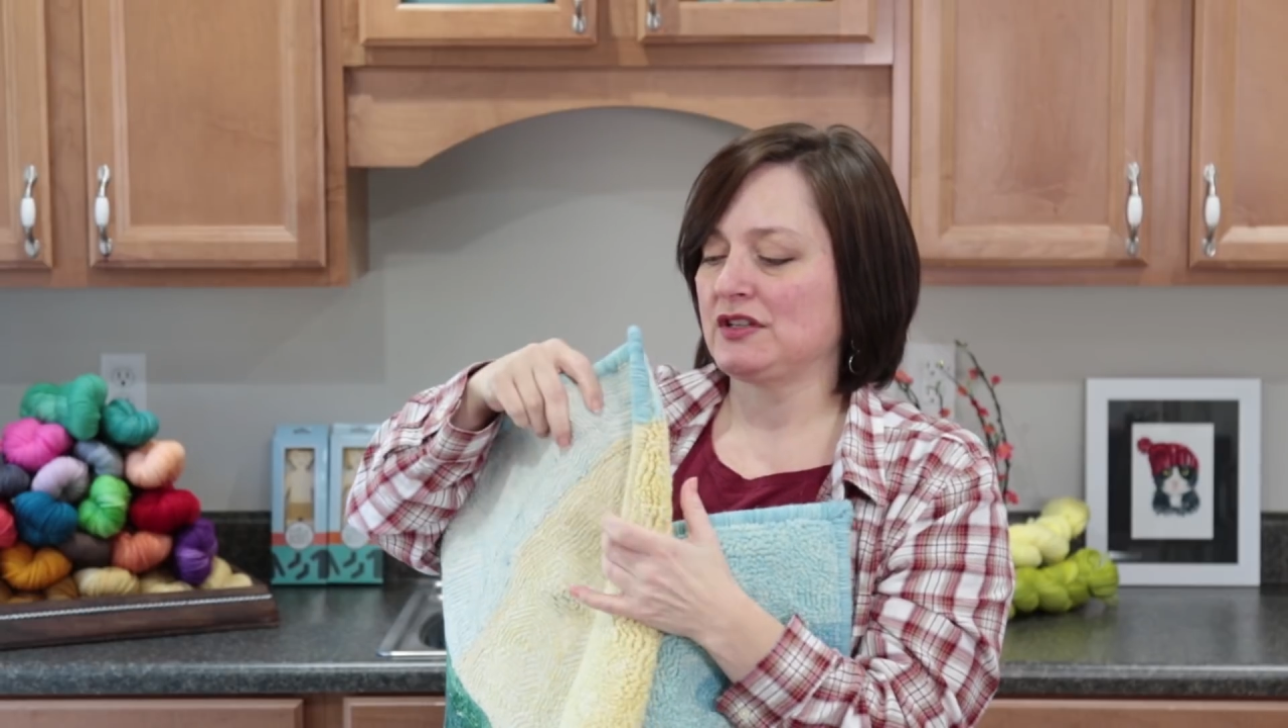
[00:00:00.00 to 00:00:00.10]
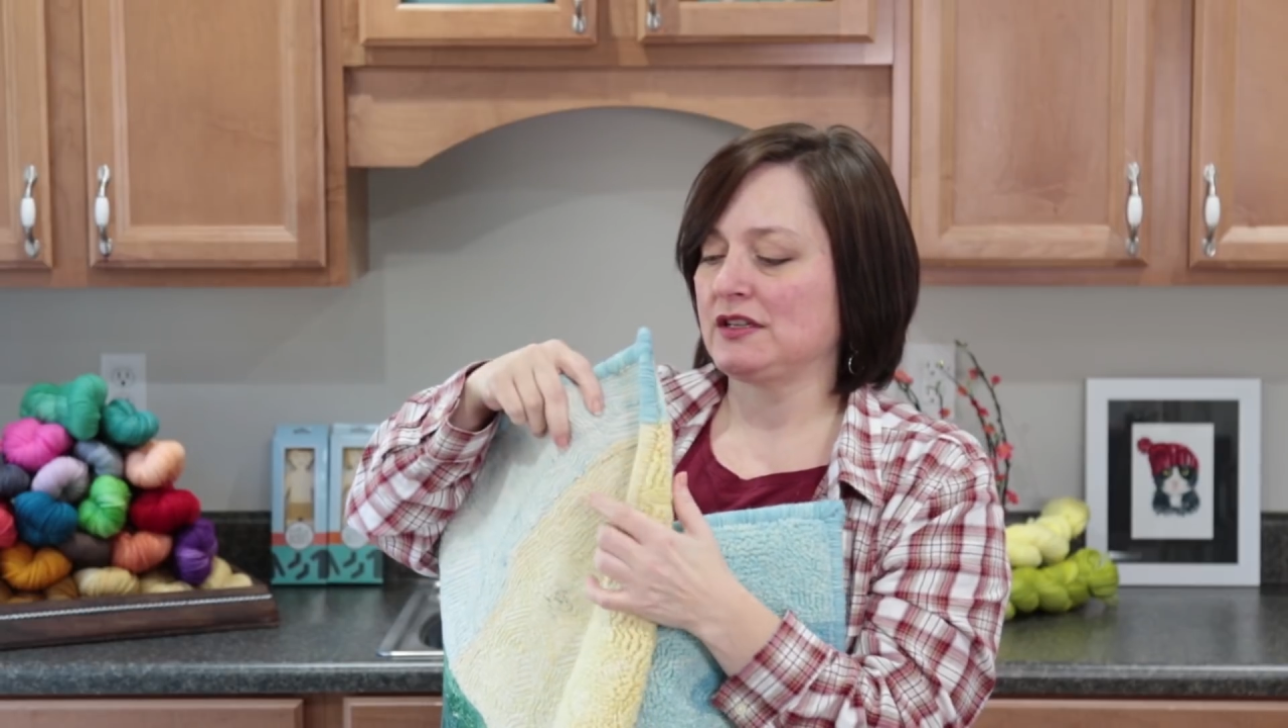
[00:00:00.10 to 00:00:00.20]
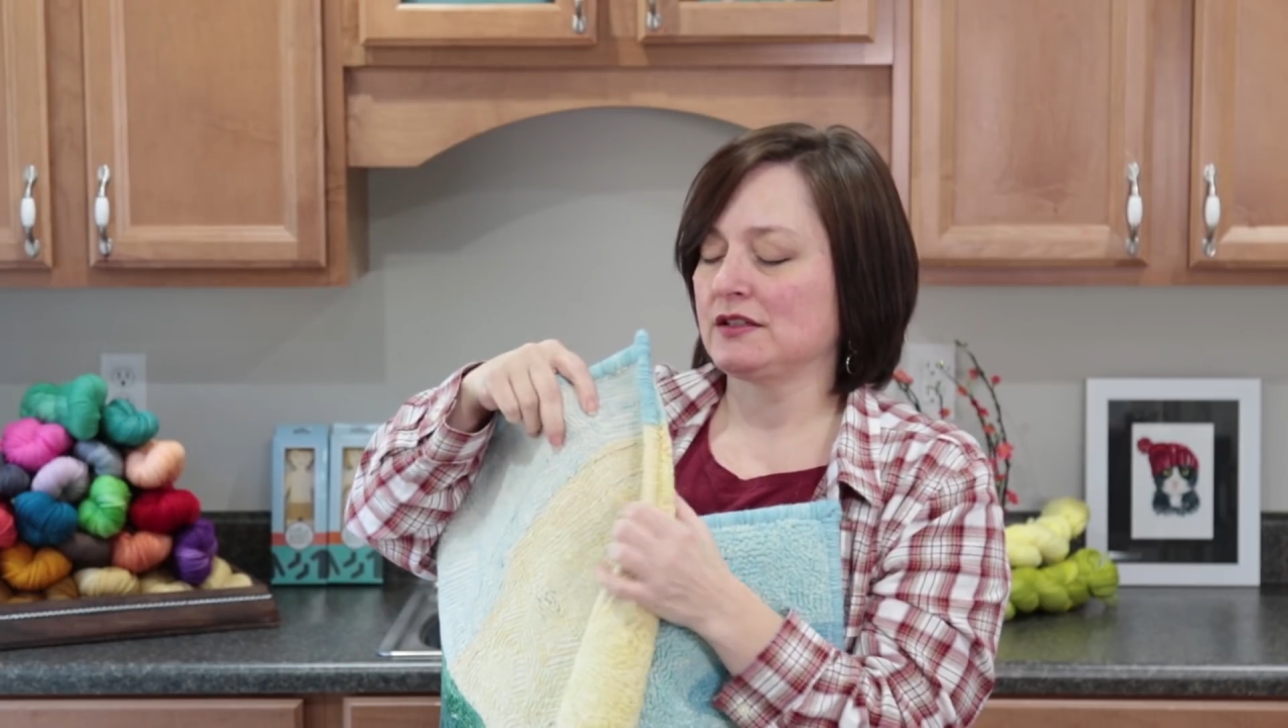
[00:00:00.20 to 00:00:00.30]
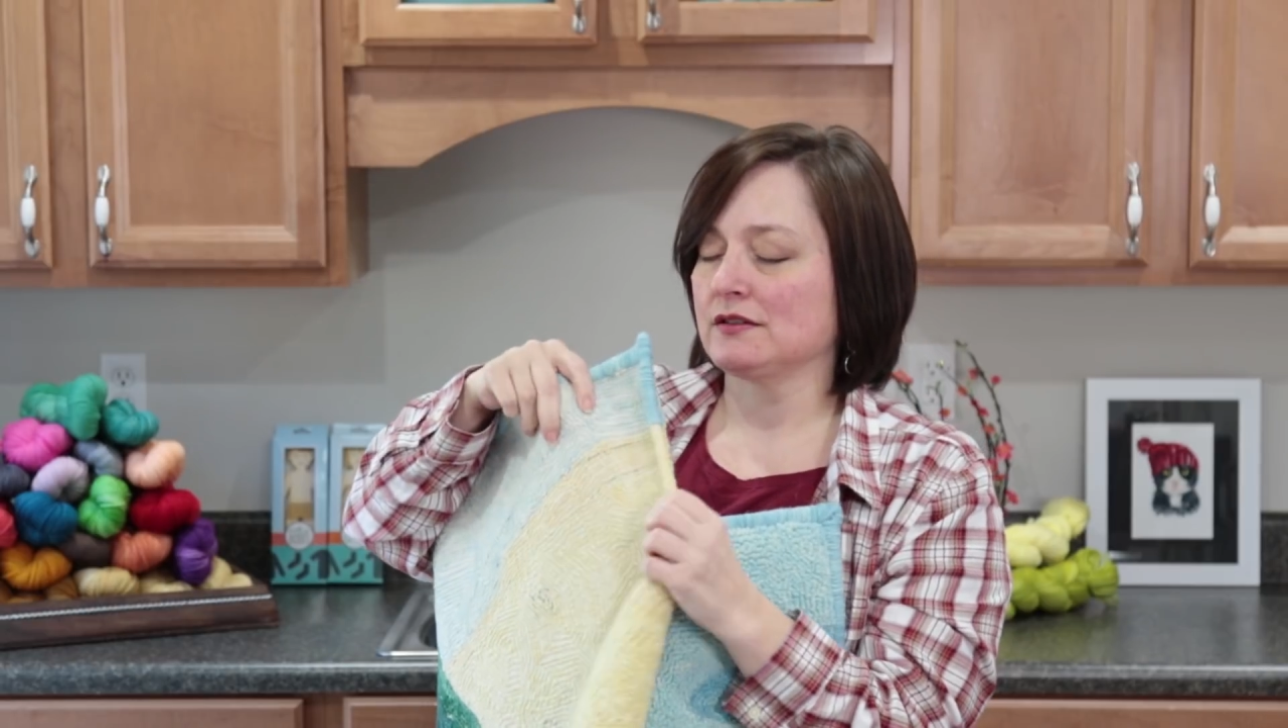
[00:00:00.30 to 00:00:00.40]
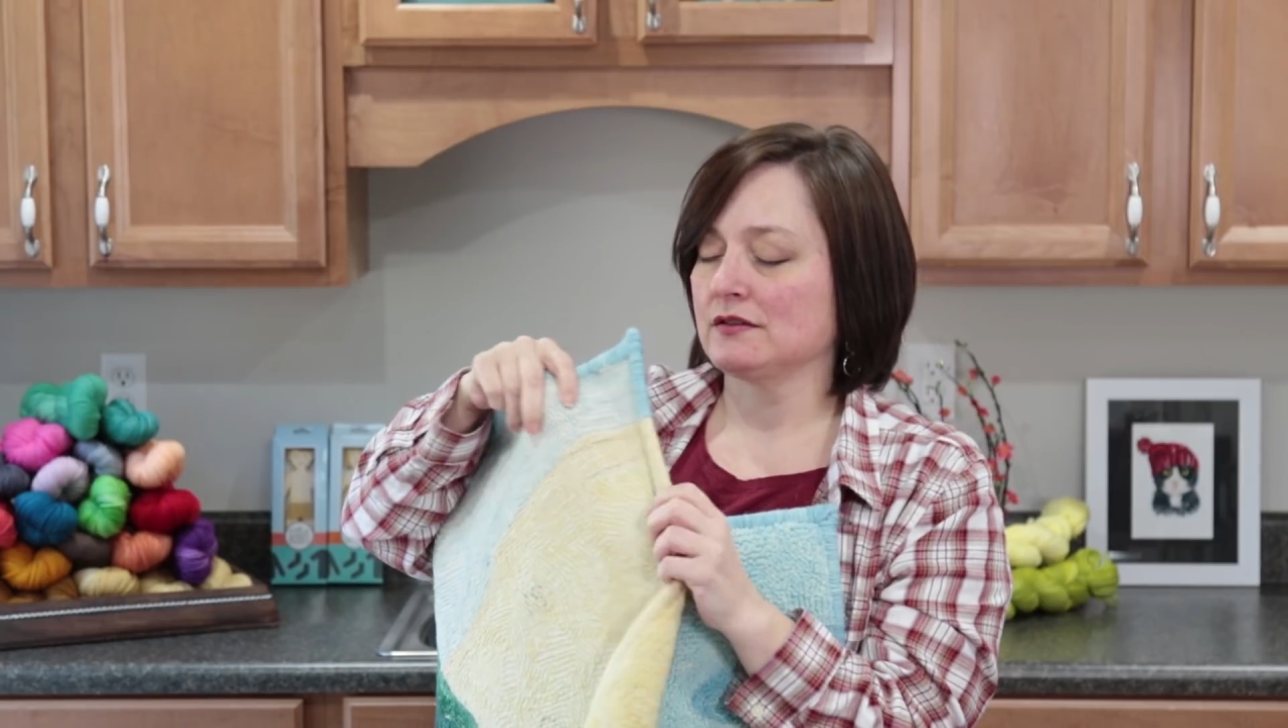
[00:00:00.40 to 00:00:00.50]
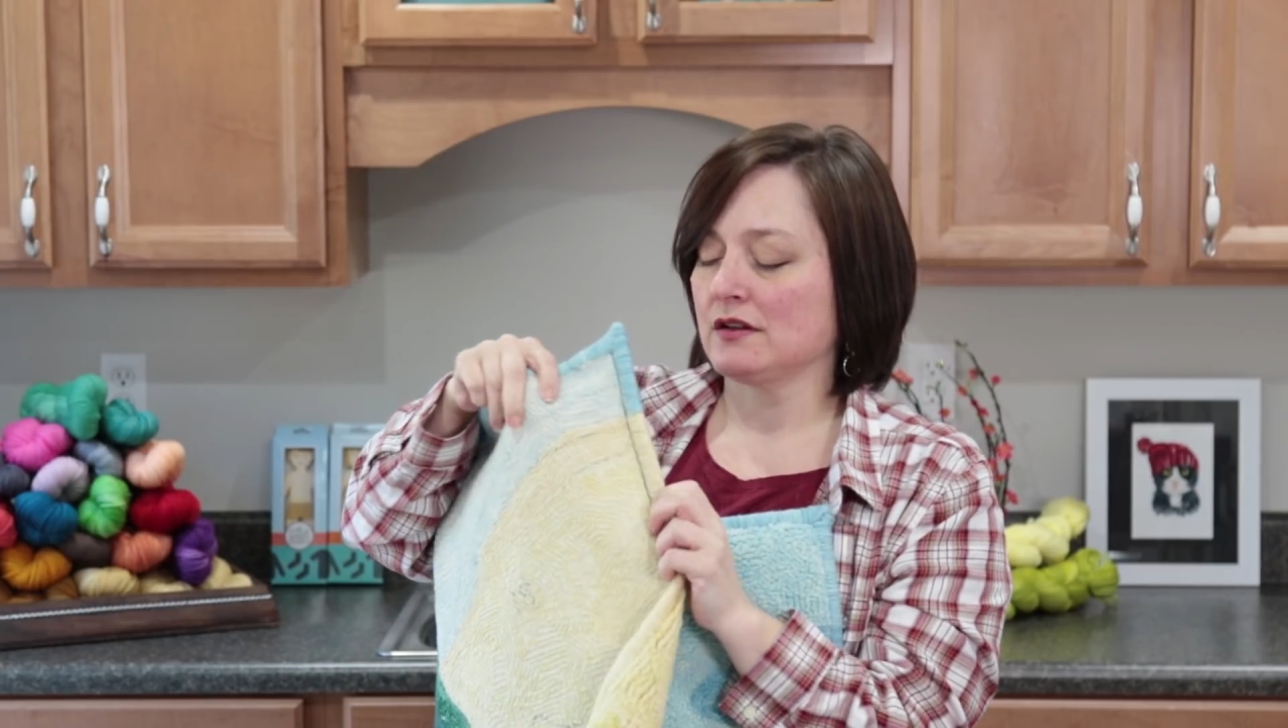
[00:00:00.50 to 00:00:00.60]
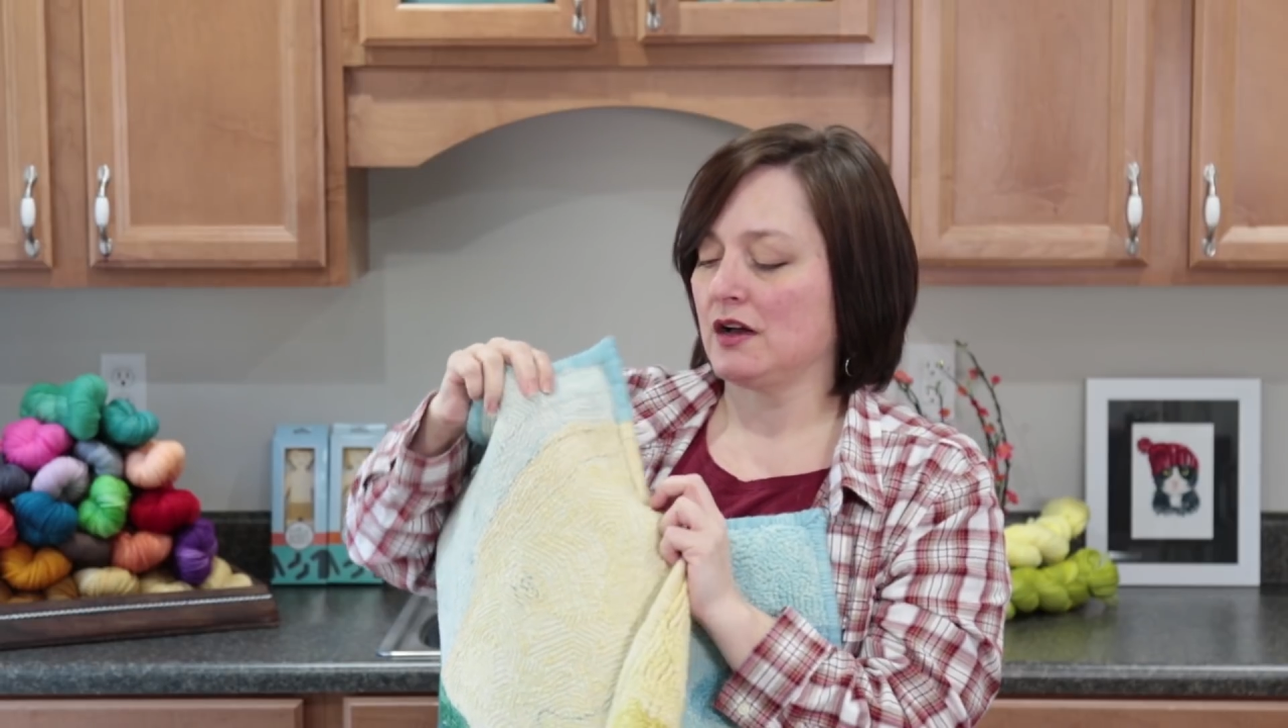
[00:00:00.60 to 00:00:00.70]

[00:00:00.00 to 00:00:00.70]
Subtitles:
it